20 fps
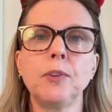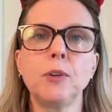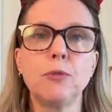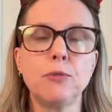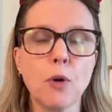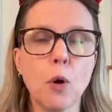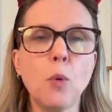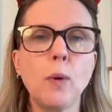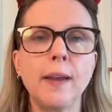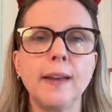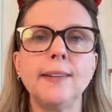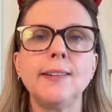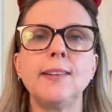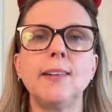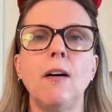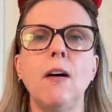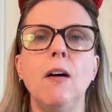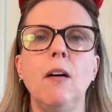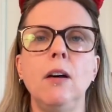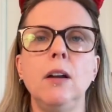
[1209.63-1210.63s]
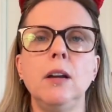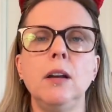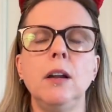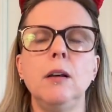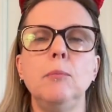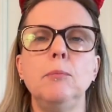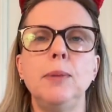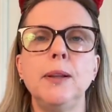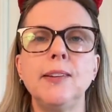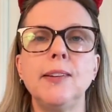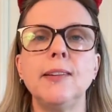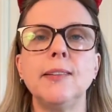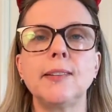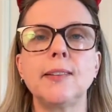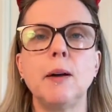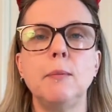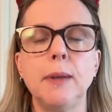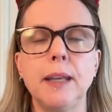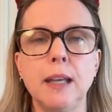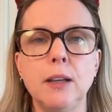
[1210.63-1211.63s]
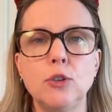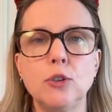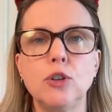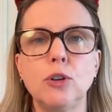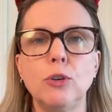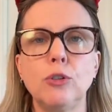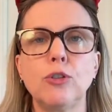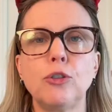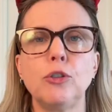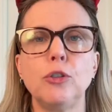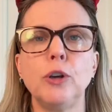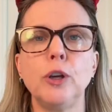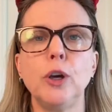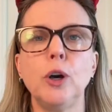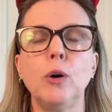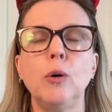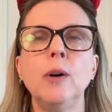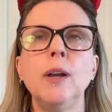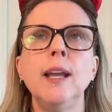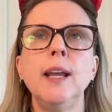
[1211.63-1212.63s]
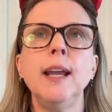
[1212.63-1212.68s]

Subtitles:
focus on business coming into your studio.